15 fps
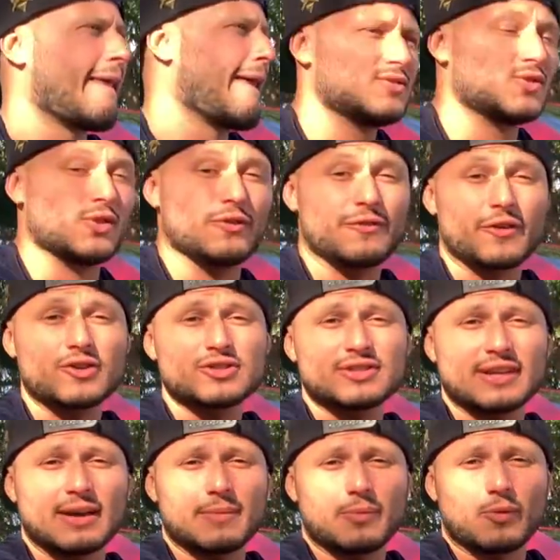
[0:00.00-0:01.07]
So the first
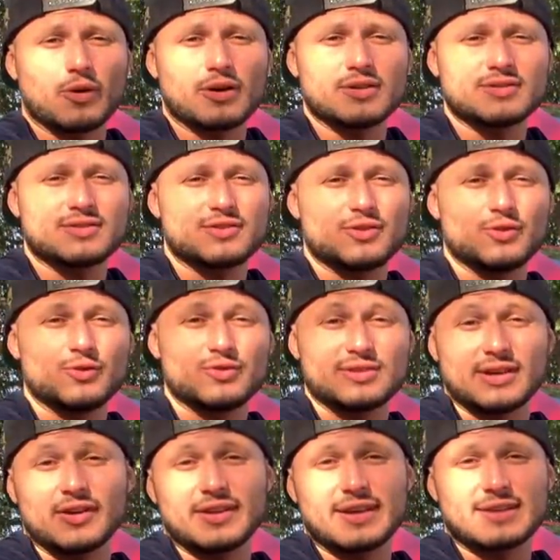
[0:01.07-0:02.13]
step was to
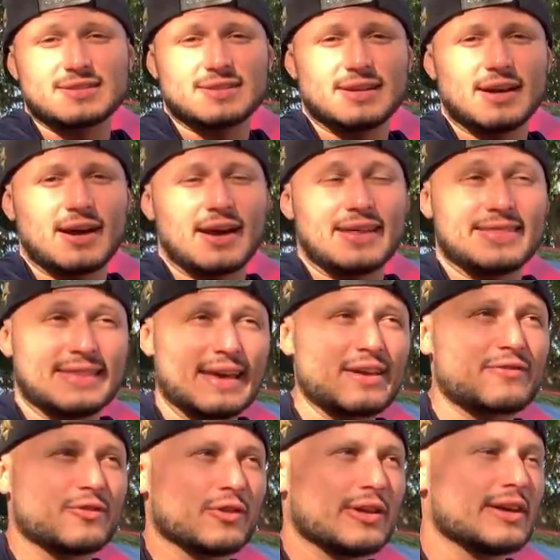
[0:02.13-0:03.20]
sell the STI, and
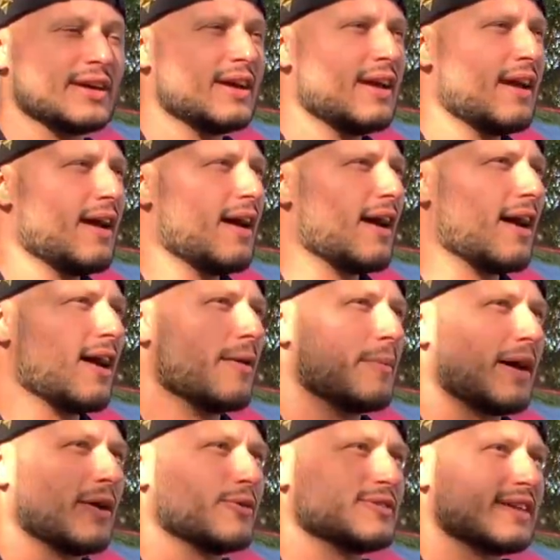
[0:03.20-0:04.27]
thankfully
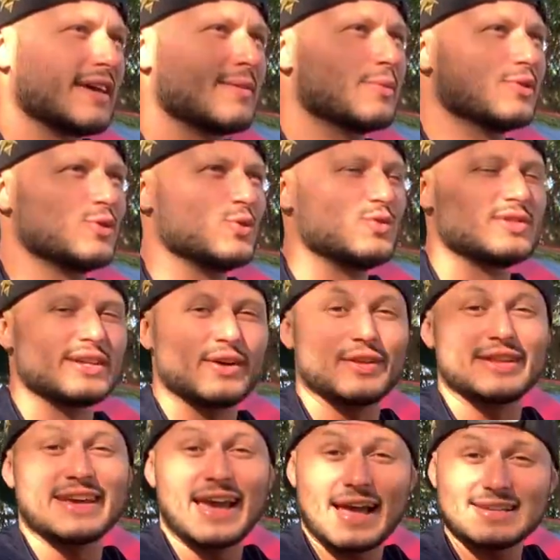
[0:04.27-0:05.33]
I was able to sell
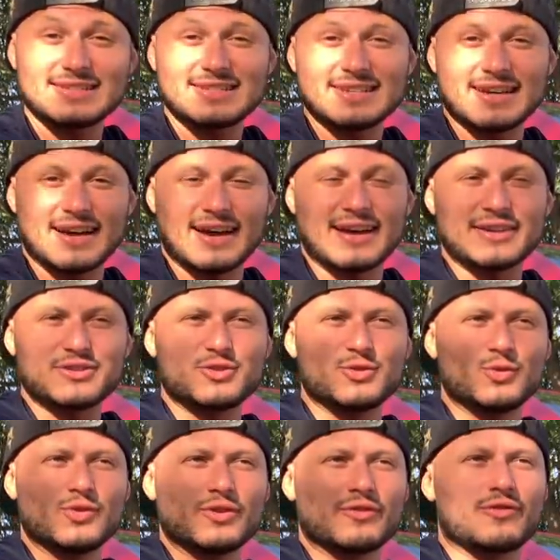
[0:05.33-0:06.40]
the STI to
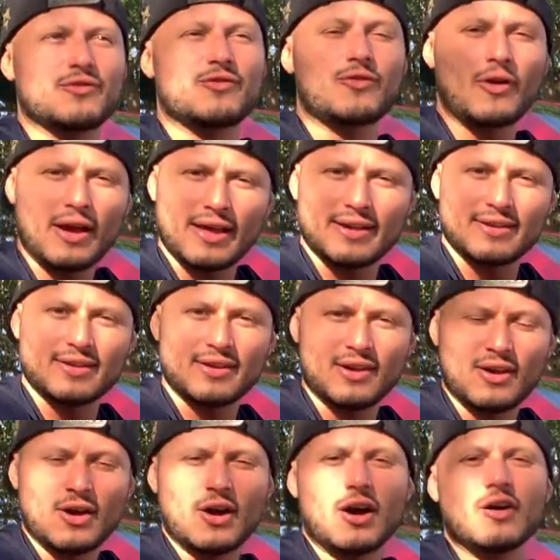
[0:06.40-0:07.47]
the friend
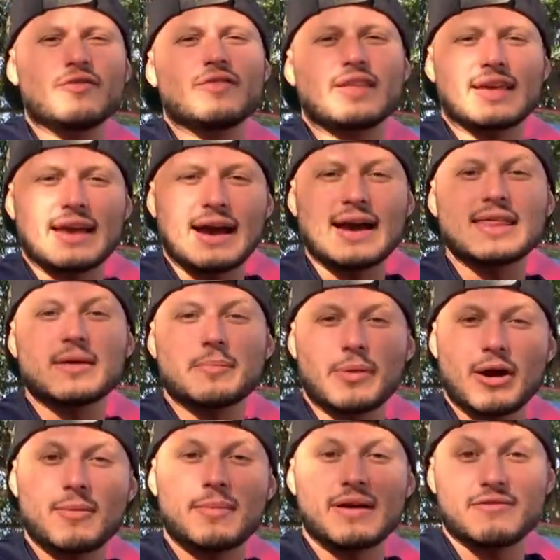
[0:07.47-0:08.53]
of the guy that
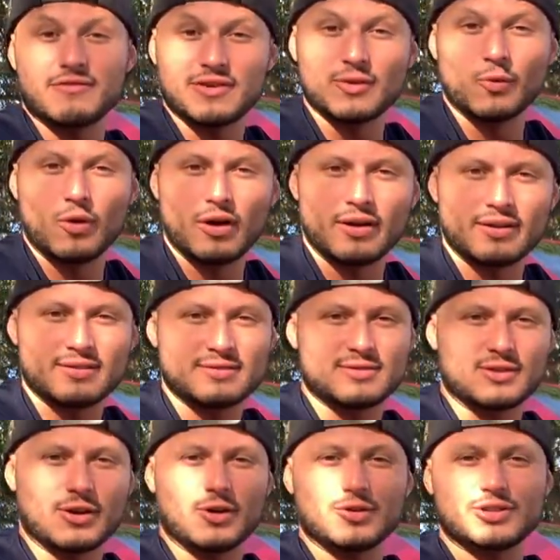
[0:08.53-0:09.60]
bought my V1.
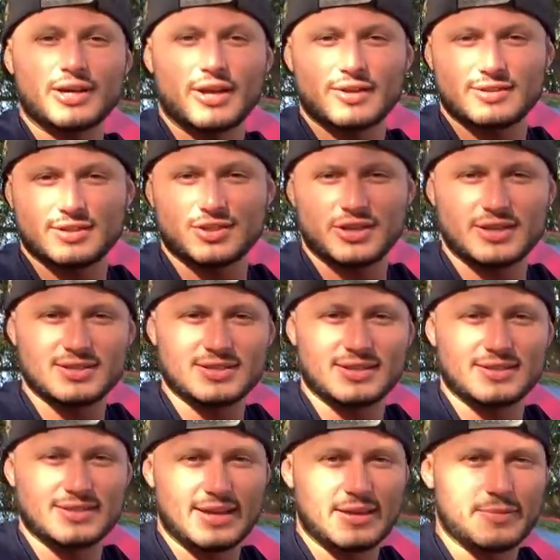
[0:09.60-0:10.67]
So shout out to Jason
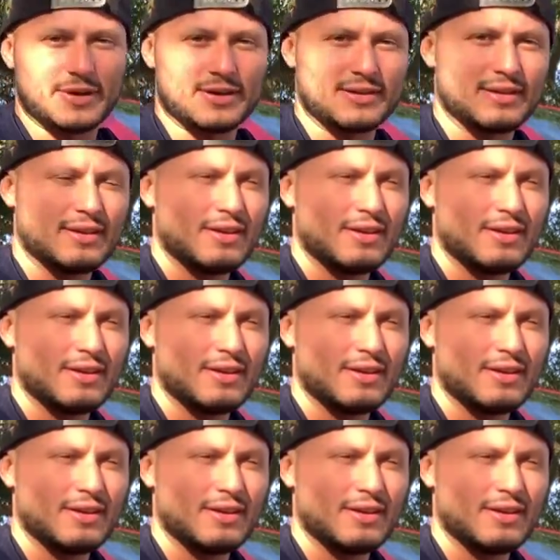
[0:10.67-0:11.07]
and Damien.